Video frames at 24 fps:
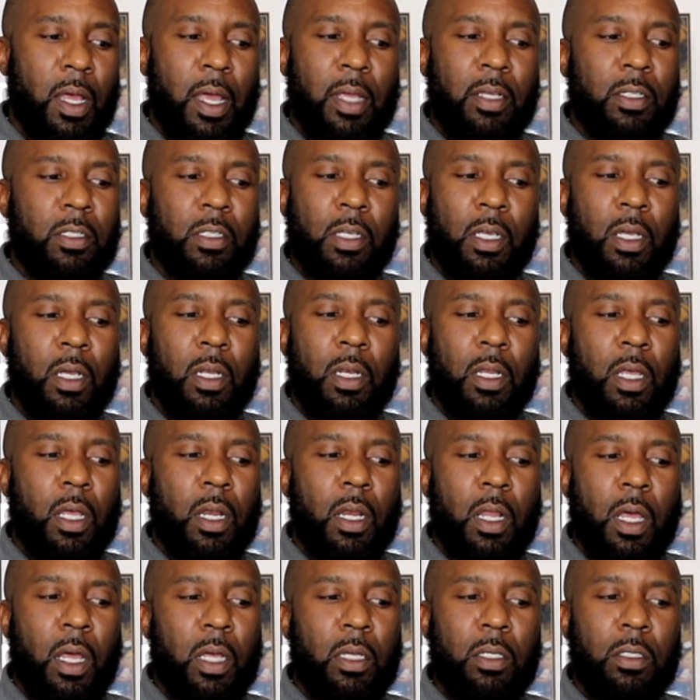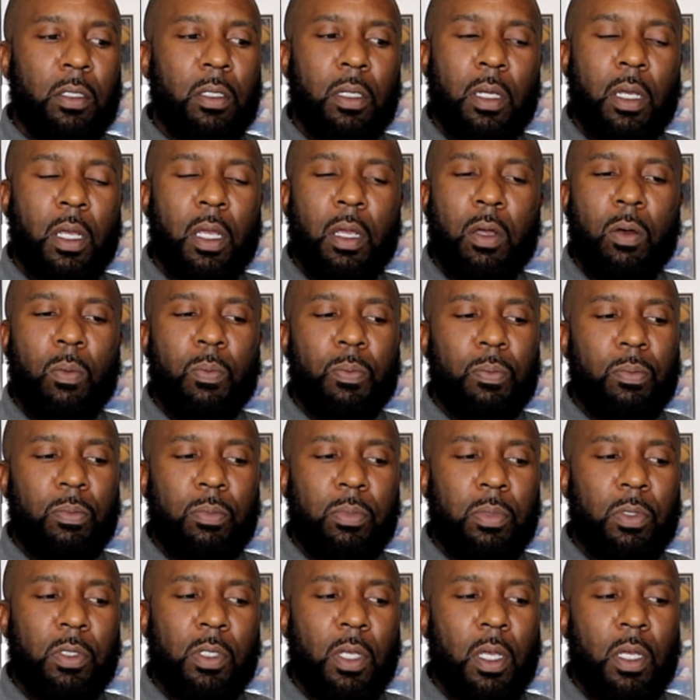I ain't saying nothing. I ain't gonna
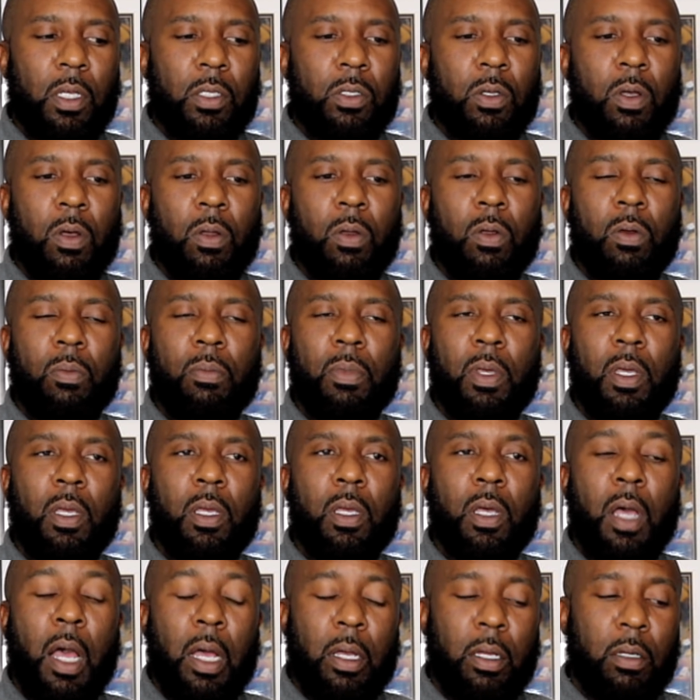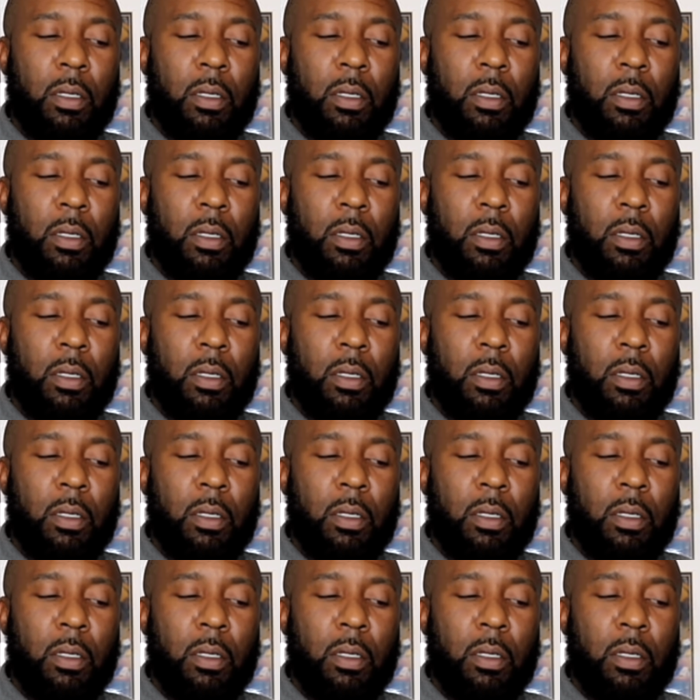say it's all on me.